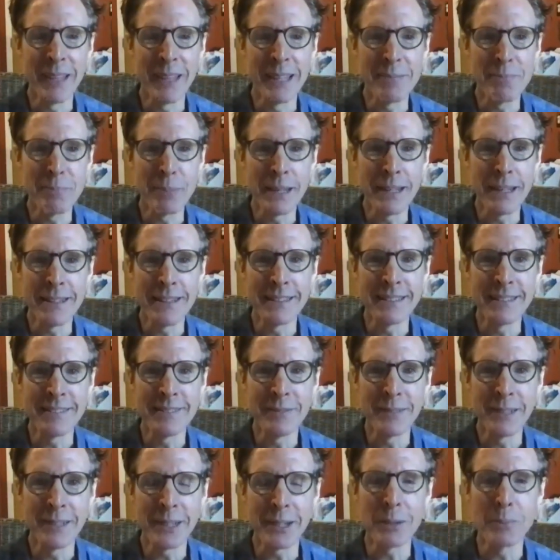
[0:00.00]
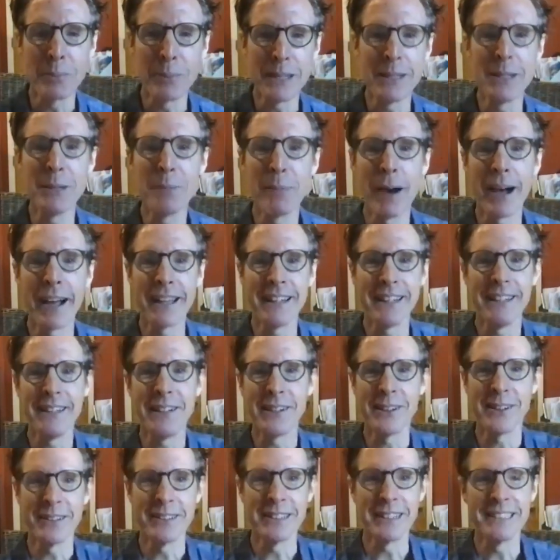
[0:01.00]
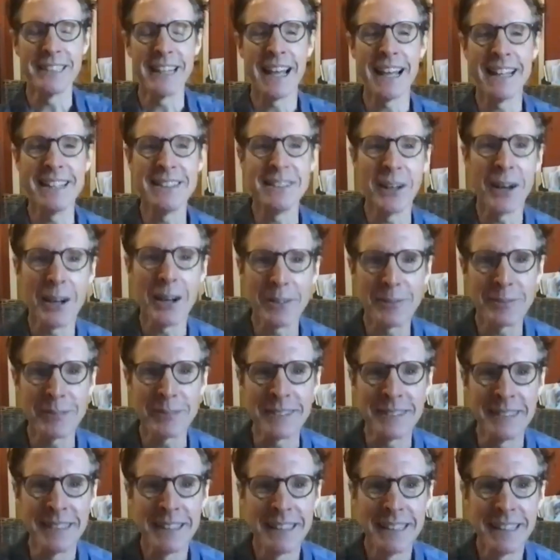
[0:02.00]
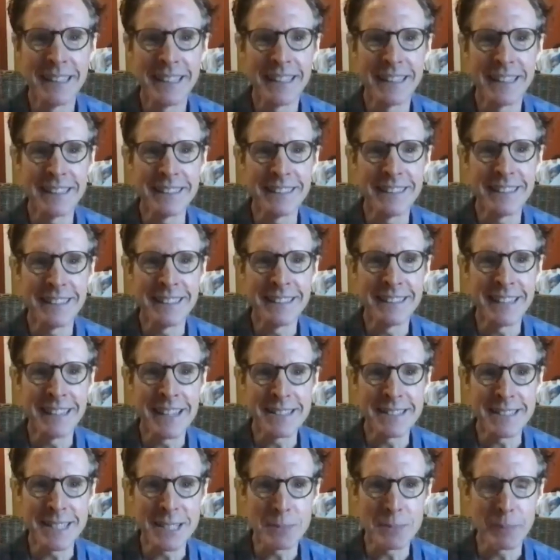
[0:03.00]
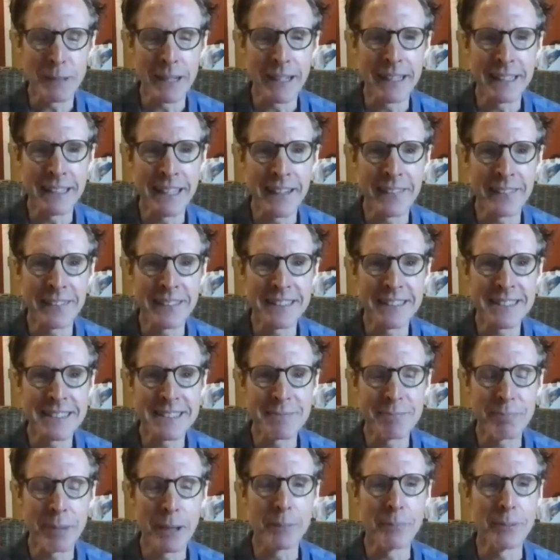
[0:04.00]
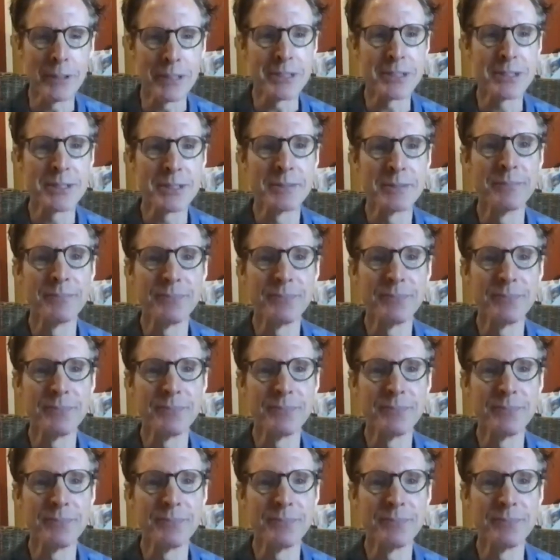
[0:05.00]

be the, you know, be the pioneer that heads off and does this play now that it's published.